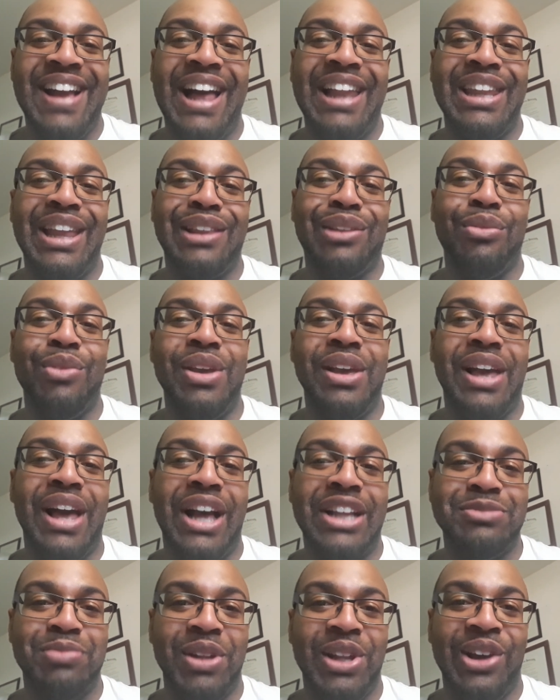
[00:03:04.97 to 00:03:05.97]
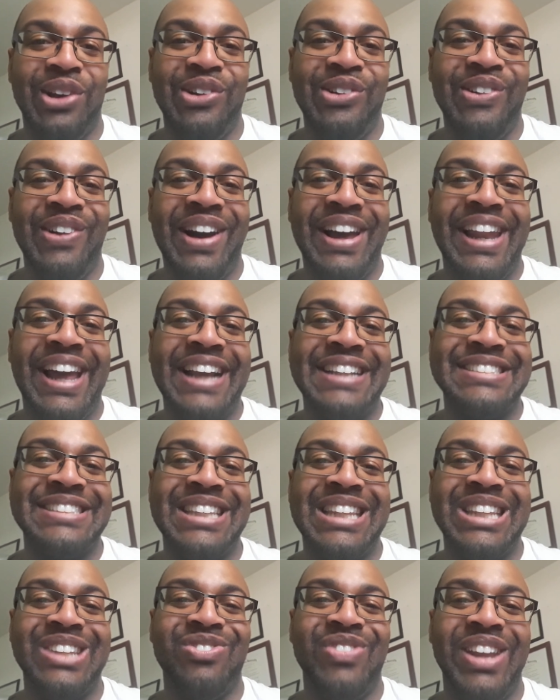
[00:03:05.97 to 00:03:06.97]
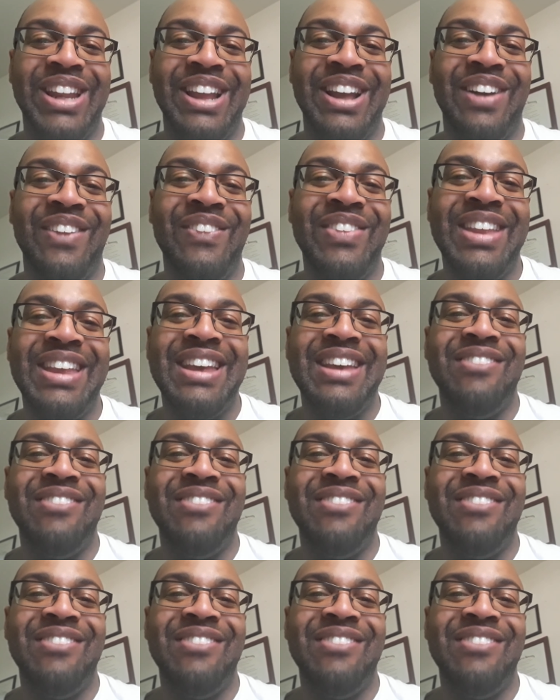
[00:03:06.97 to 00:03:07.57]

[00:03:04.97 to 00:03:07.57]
I'd love to read your comments below. I'd like to see this video.